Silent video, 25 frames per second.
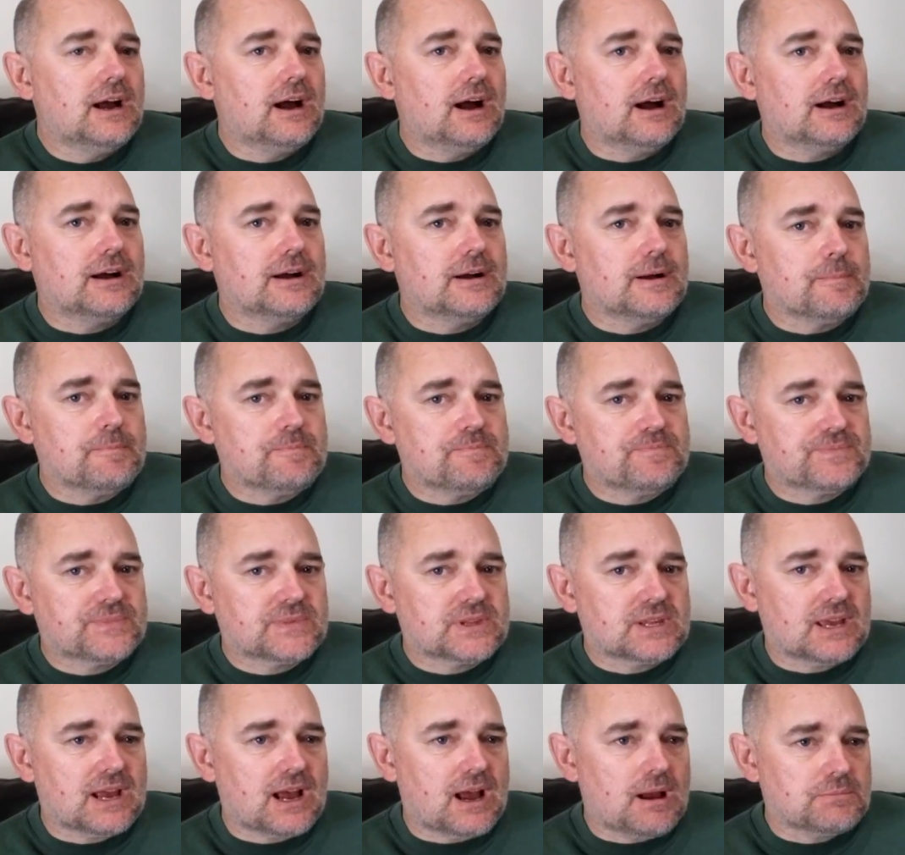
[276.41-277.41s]
Um,
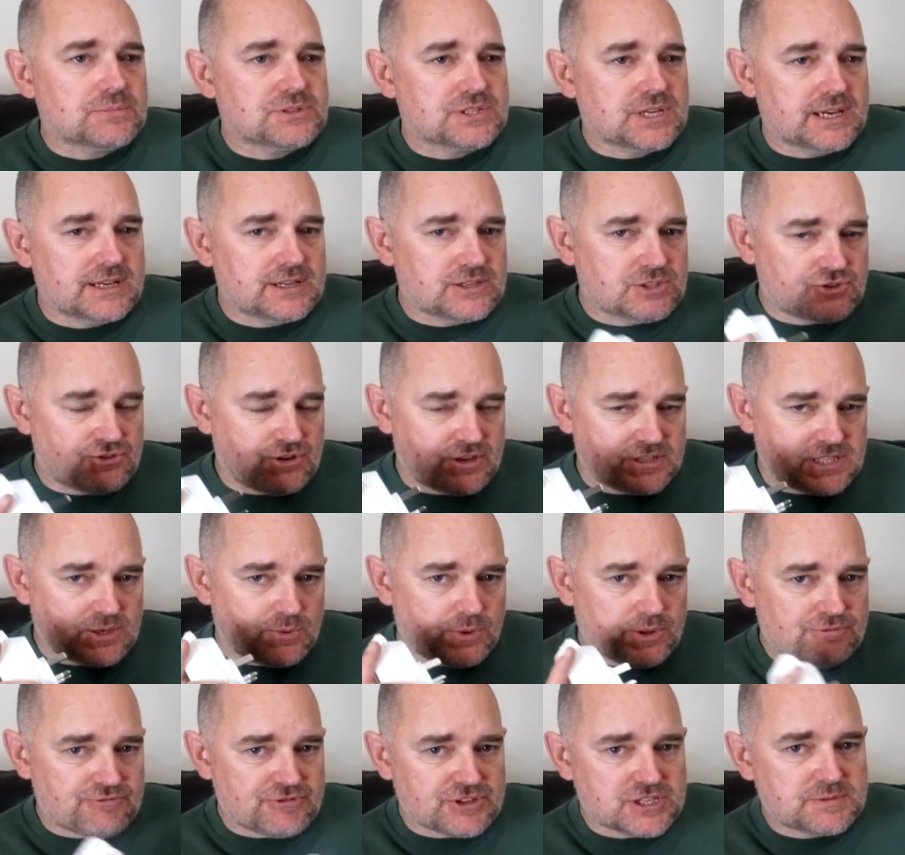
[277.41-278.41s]
I'm saying treat it
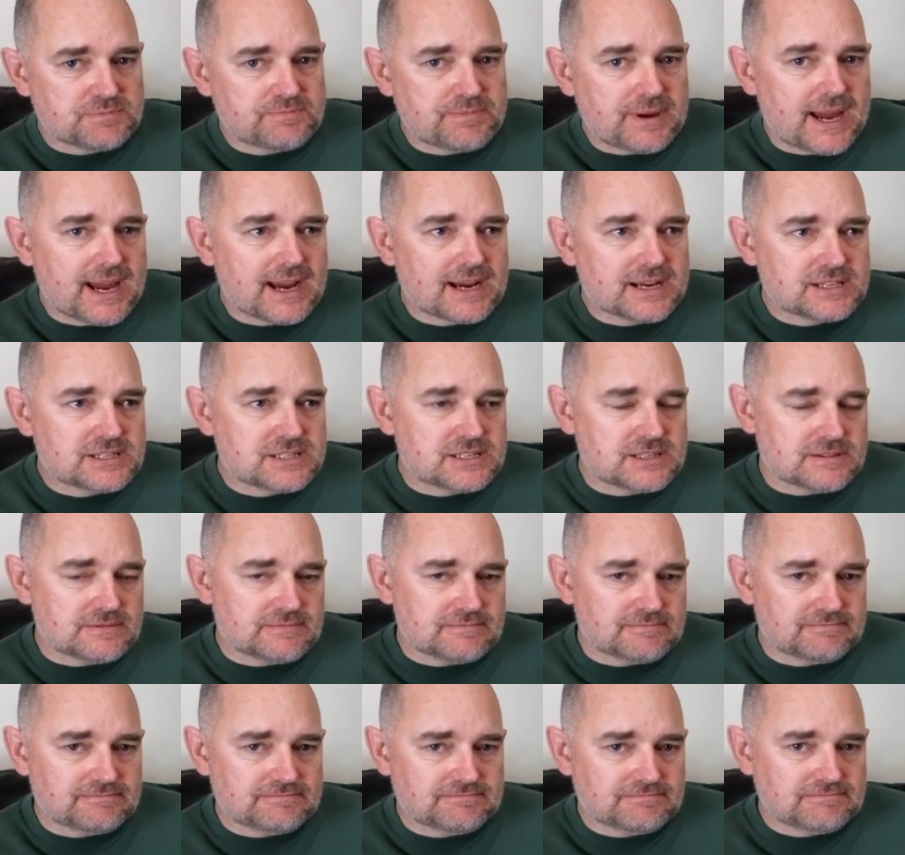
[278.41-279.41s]
with respect.
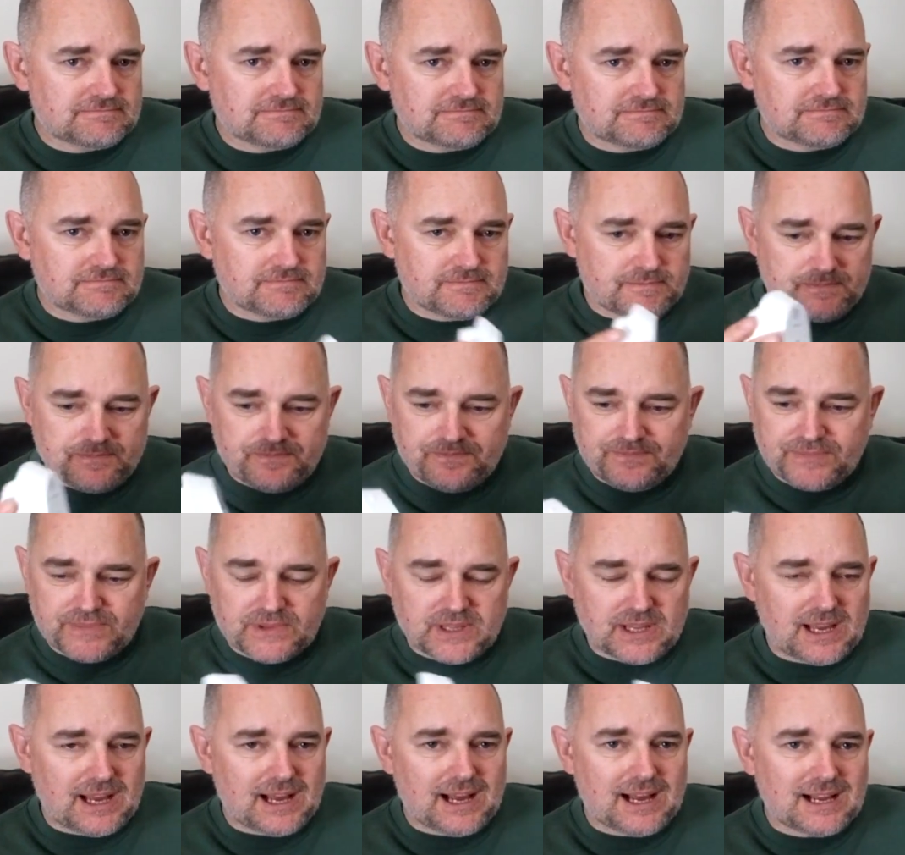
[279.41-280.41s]

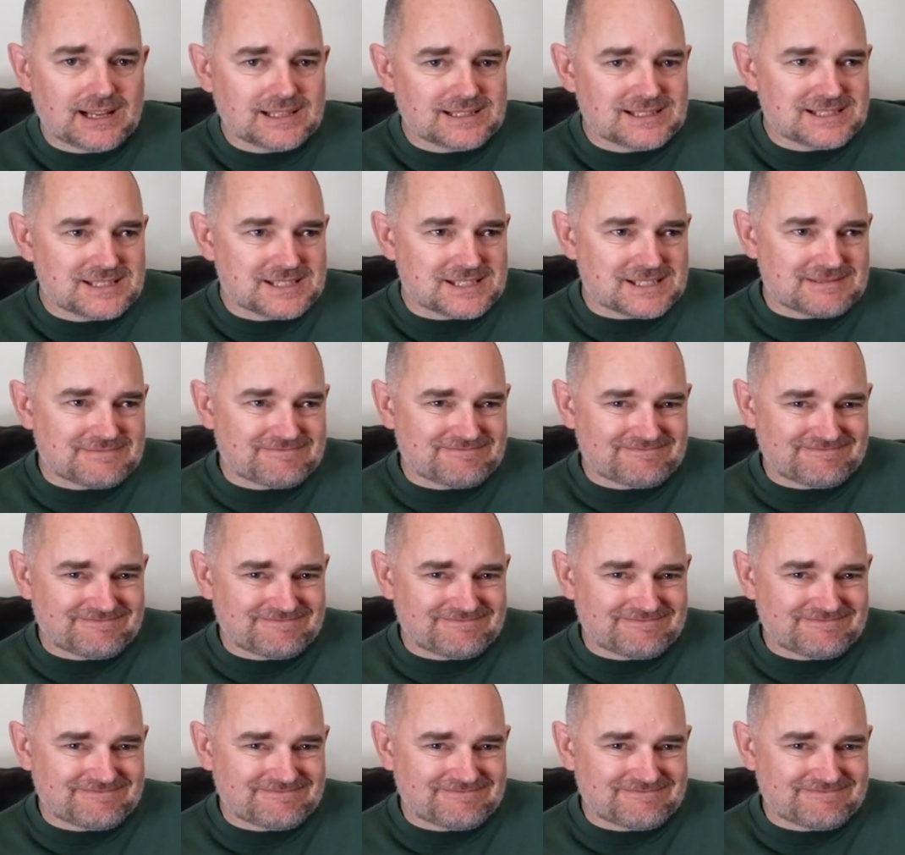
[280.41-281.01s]
And